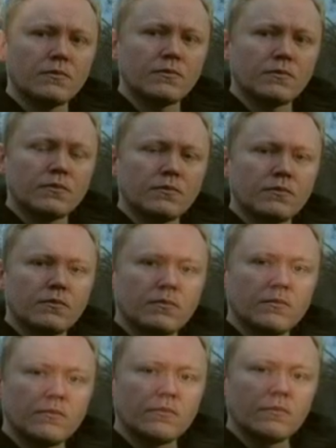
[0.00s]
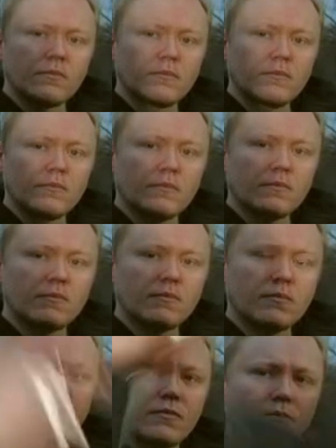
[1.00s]

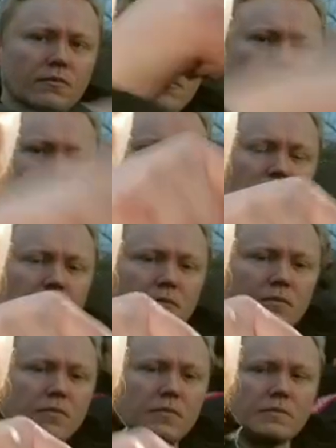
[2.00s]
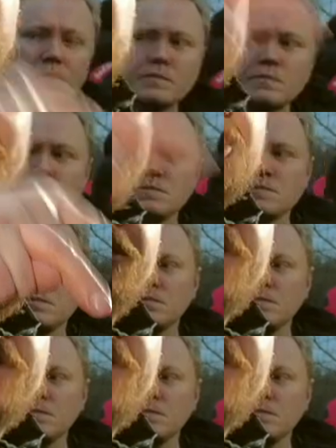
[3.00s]
This person isn't speaking.